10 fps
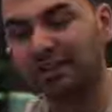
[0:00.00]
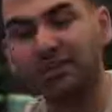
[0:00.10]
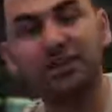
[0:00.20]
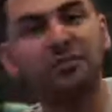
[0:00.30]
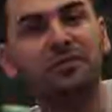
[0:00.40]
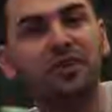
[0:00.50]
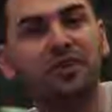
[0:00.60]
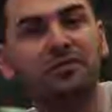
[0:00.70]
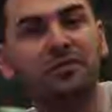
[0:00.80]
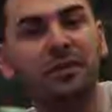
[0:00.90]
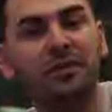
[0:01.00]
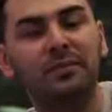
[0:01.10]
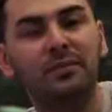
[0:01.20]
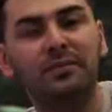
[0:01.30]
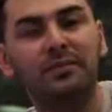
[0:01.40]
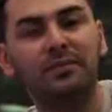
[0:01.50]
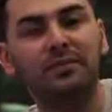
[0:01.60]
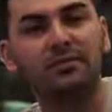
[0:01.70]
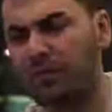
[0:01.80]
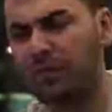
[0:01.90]
fresh milk to people.
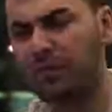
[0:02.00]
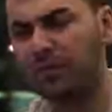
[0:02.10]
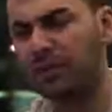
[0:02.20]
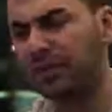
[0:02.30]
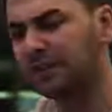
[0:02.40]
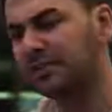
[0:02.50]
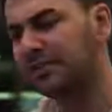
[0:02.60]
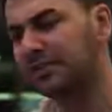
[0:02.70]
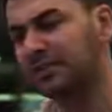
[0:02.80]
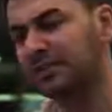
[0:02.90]
Next,